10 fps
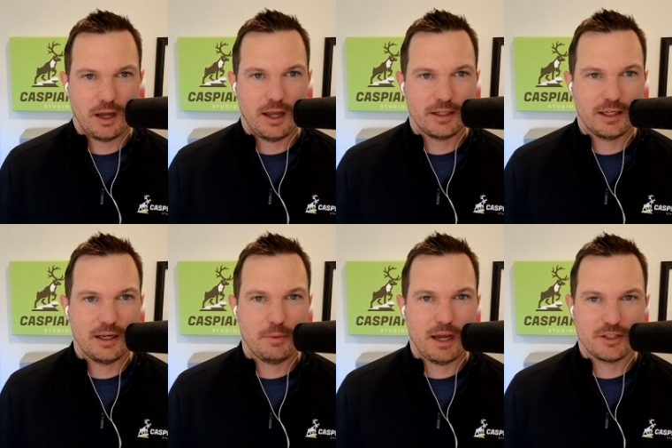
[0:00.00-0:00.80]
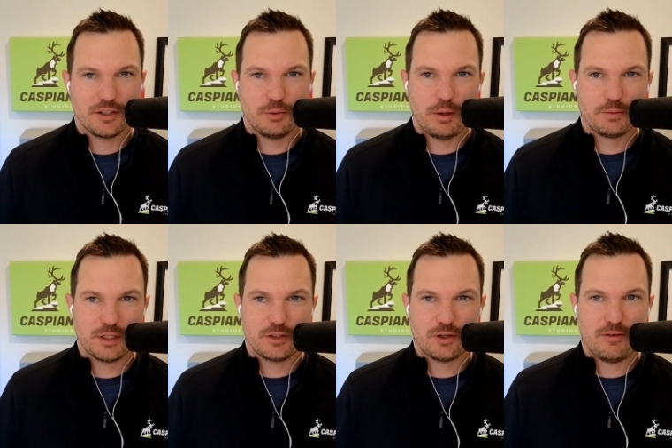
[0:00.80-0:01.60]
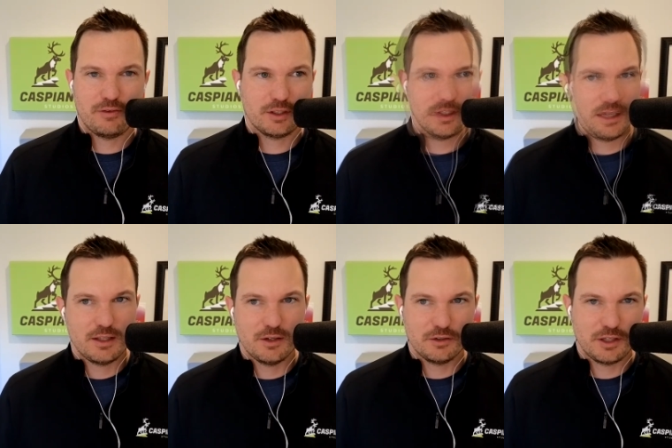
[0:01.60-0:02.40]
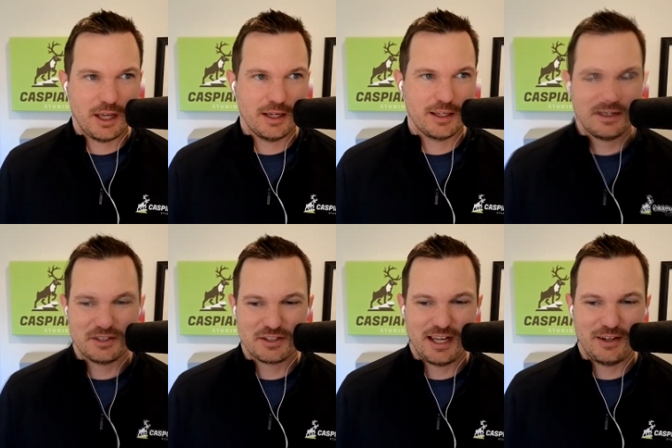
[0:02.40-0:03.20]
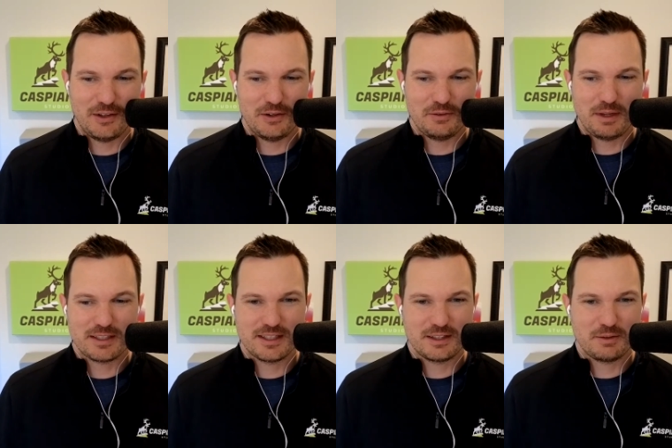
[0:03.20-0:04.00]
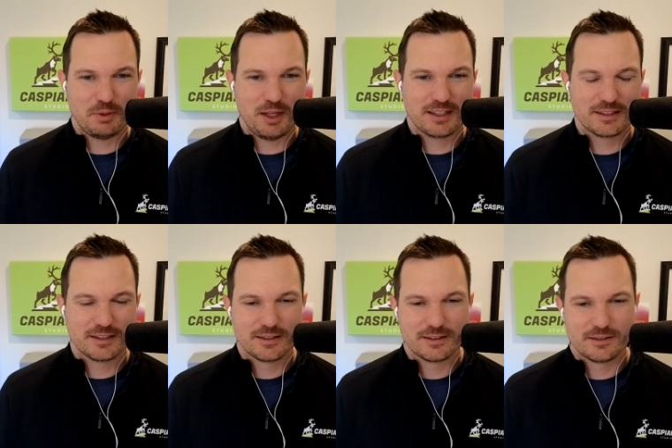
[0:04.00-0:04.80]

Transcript: I can't imagine the website traffic that y'all get. Just that alone makes it complex.